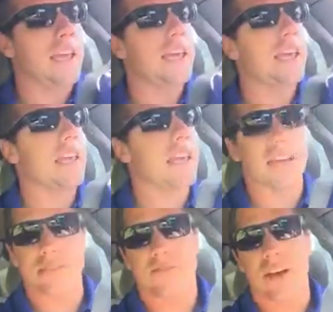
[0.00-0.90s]
he
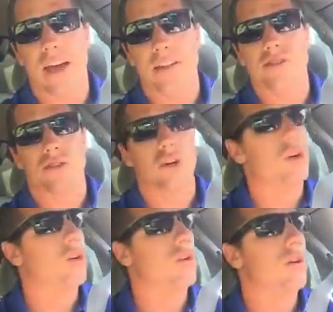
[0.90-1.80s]
gets fed is
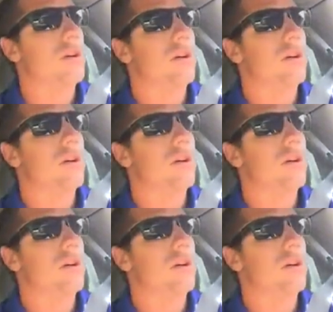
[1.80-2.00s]
through